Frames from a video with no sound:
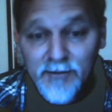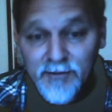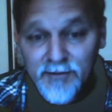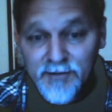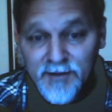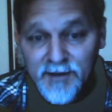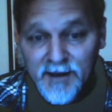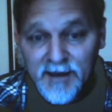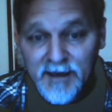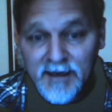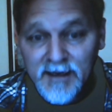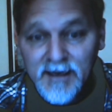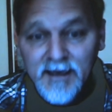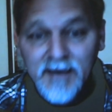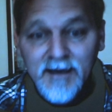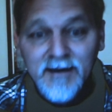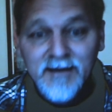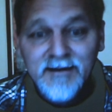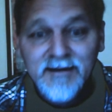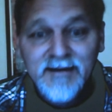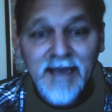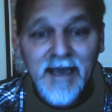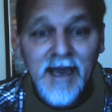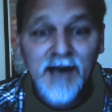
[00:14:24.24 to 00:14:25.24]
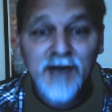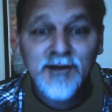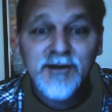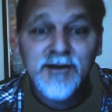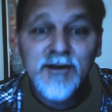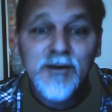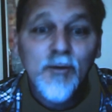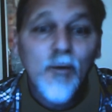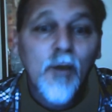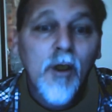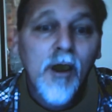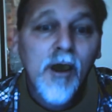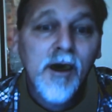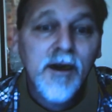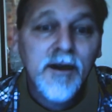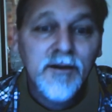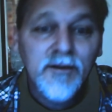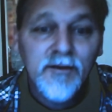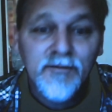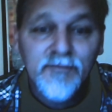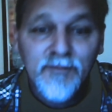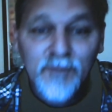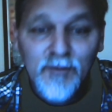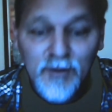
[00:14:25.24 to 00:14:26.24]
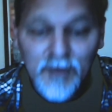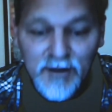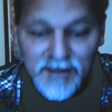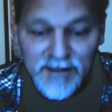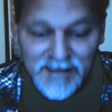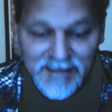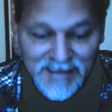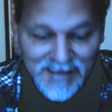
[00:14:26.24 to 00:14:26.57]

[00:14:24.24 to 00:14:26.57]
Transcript: thing to actually walk in the forest